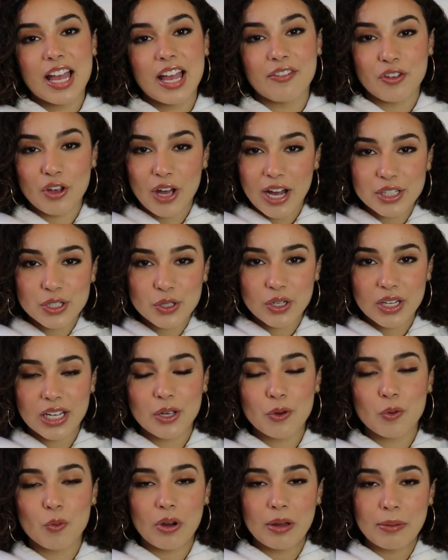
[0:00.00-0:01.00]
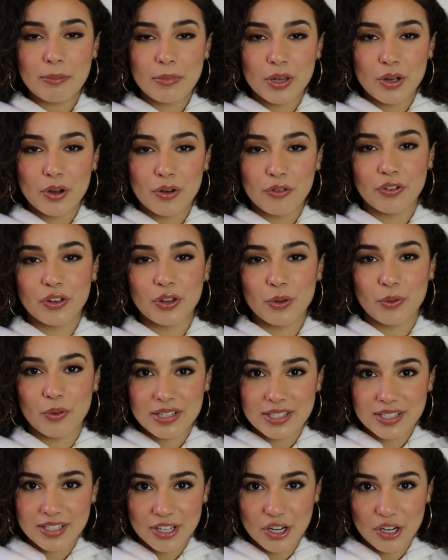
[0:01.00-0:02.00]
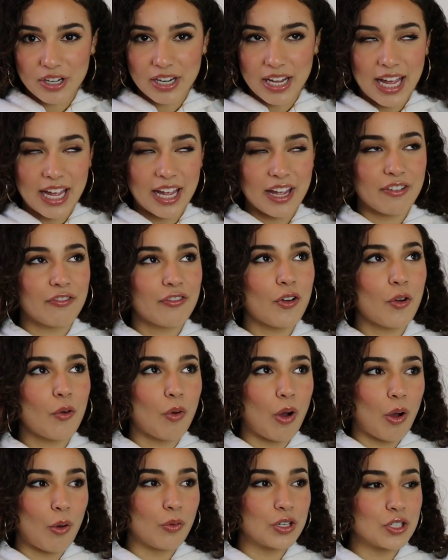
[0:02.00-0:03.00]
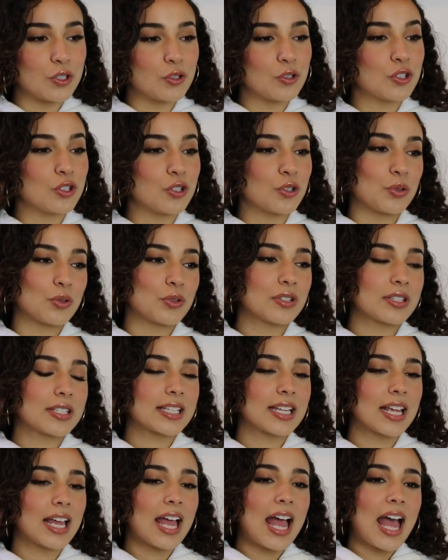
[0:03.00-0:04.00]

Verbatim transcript: If you had to eat one meal for the rest of your life, what would you choose?